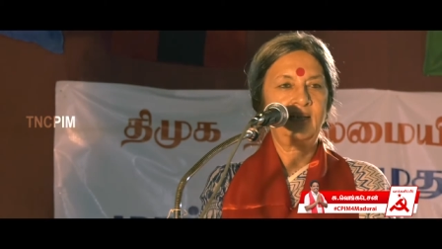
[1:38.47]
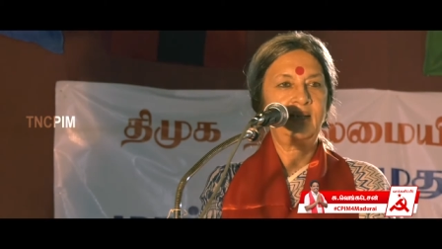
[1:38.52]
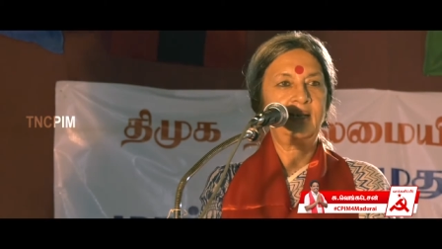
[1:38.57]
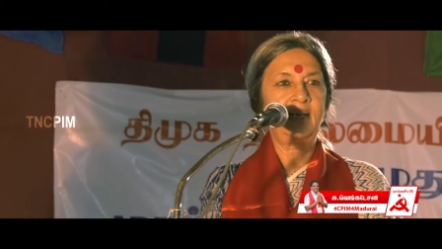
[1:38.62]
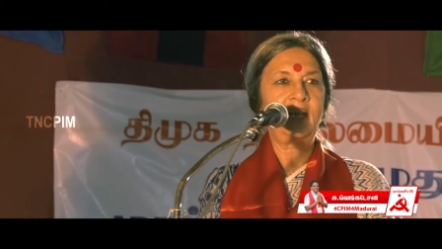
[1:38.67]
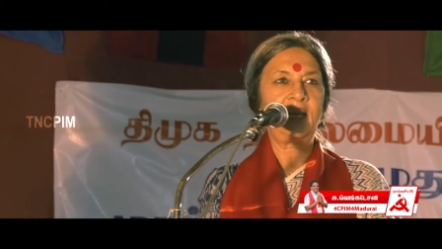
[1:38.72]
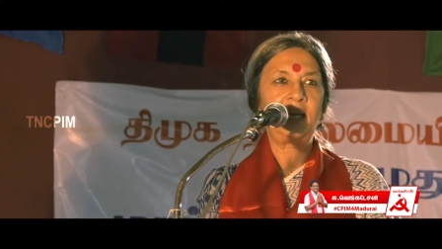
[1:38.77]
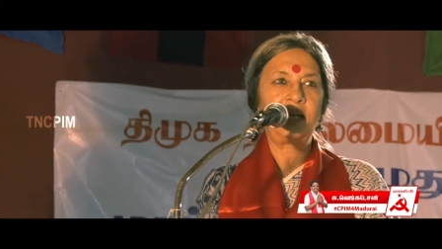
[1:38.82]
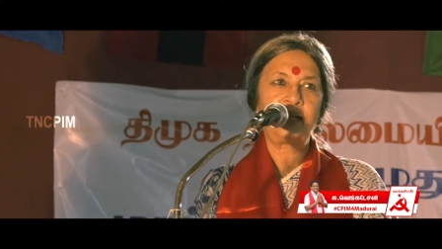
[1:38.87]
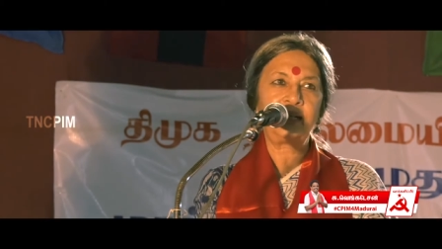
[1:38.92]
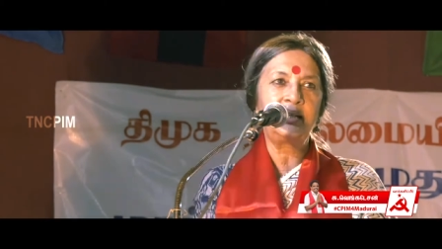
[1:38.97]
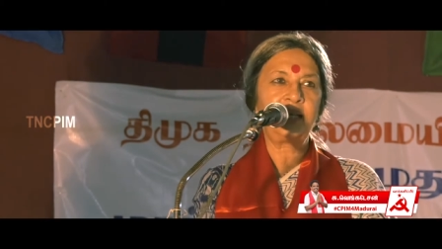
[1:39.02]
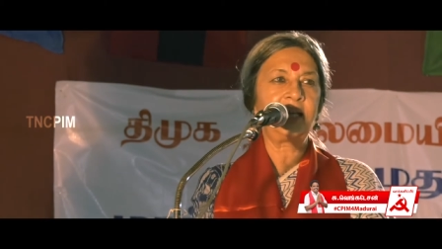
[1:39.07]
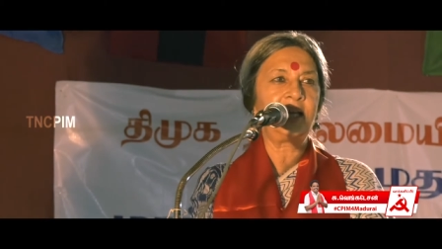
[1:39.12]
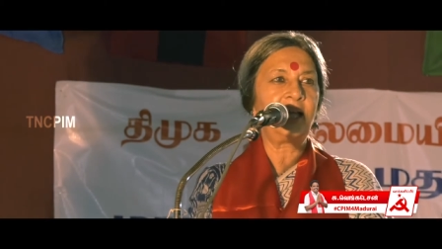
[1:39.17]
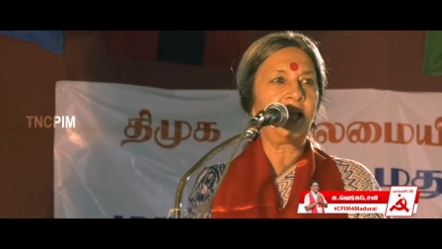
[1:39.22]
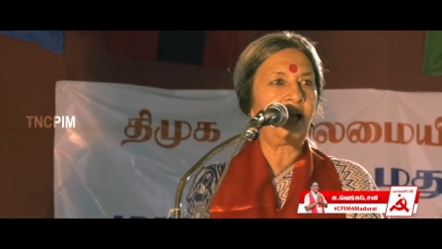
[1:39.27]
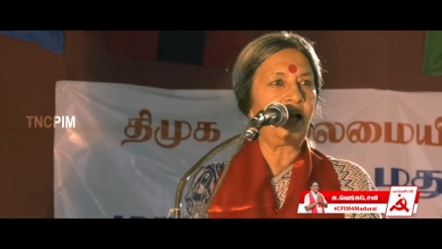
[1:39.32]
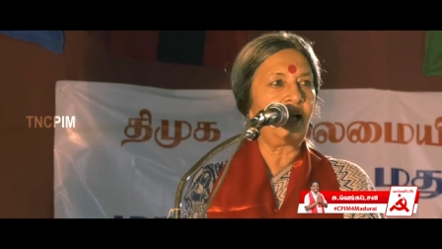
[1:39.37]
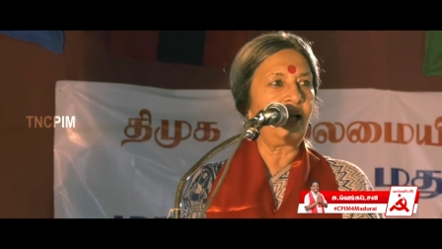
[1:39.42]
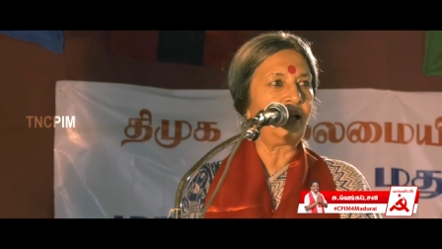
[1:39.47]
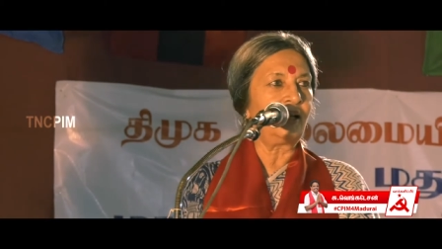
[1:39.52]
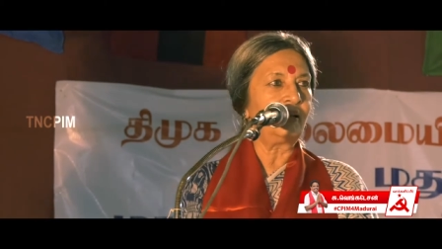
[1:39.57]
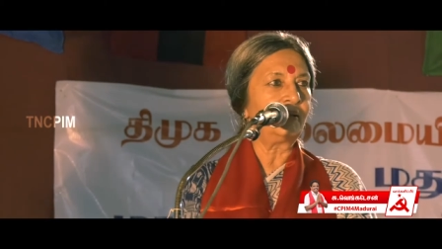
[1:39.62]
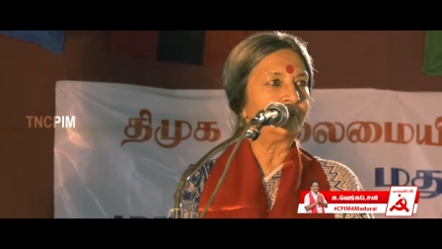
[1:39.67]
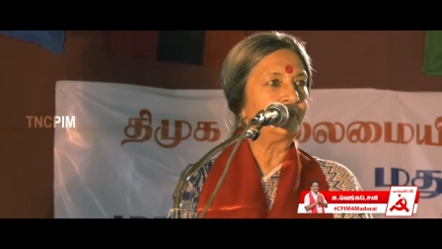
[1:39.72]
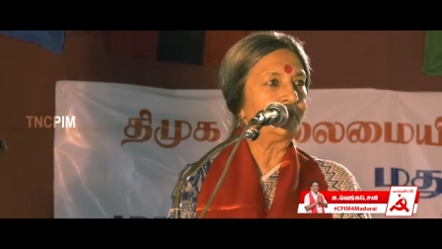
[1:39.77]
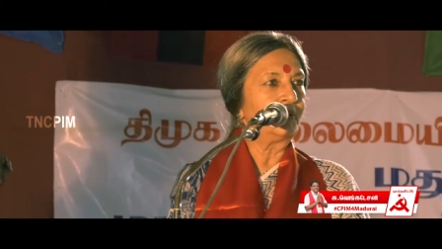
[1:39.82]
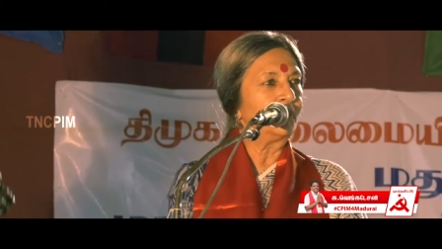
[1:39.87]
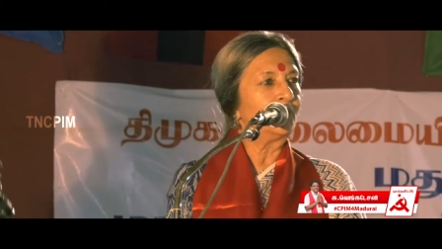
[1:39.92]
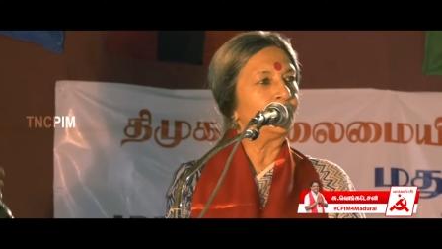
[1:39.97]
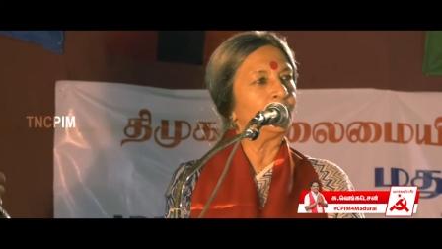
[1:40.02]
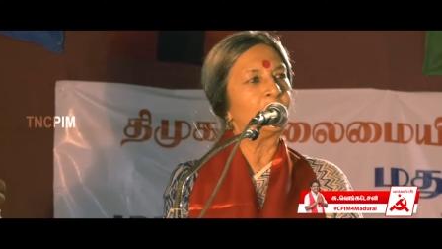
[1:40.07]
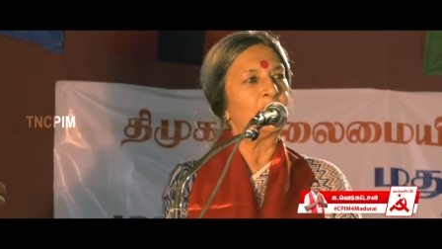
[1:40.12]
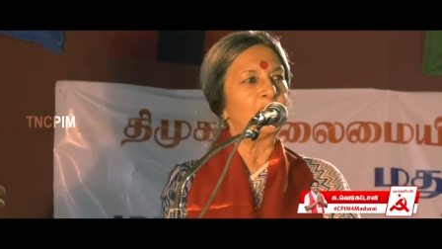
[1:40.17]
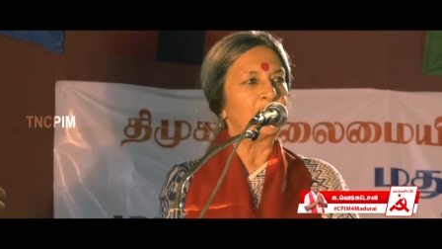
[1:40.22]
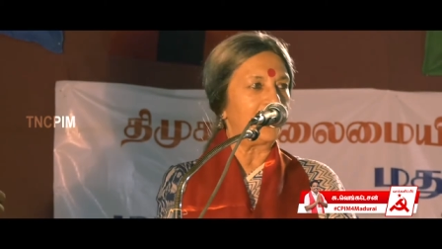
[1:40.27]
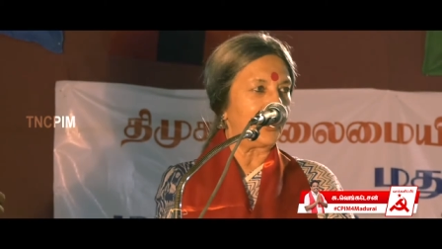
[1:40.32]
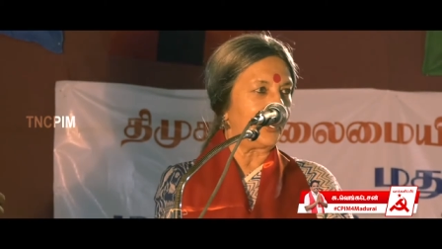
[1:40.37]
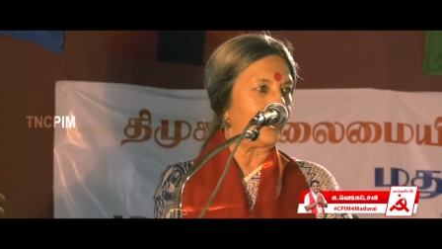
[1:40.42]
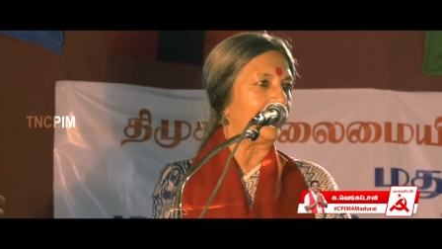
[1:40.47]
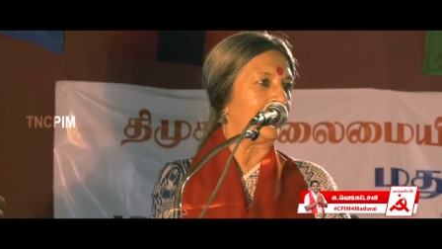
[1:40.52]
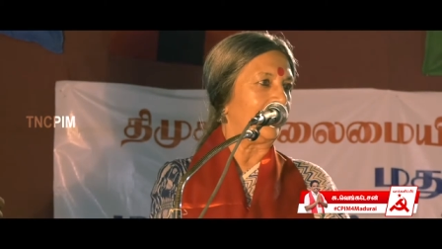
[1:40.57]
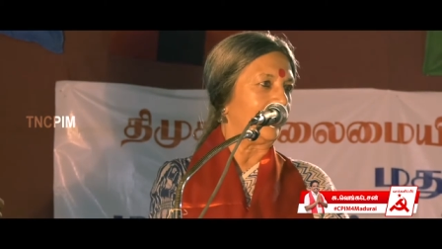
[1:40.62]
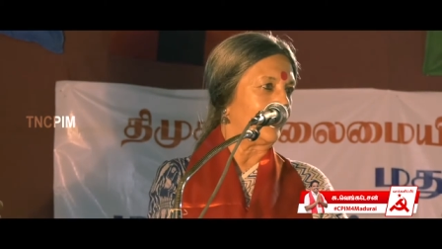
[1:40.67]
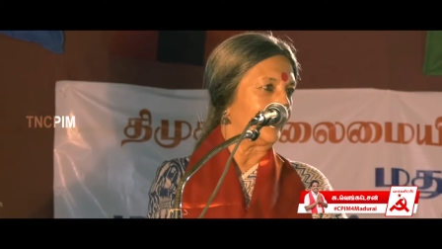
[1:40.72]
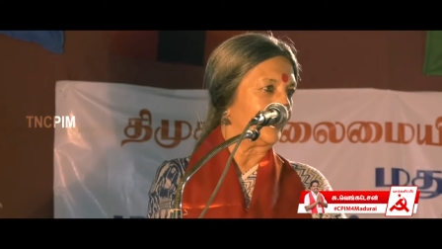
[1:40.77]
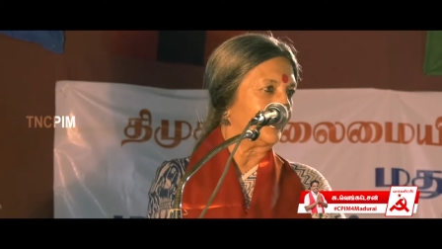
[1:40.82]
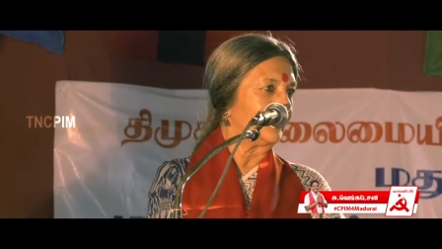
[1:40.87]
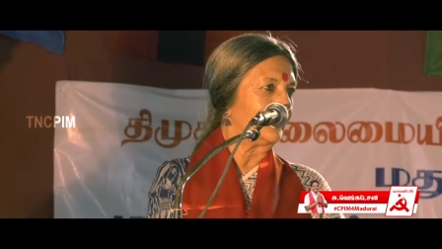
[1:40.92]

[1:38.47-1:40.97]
Ladia, Modia.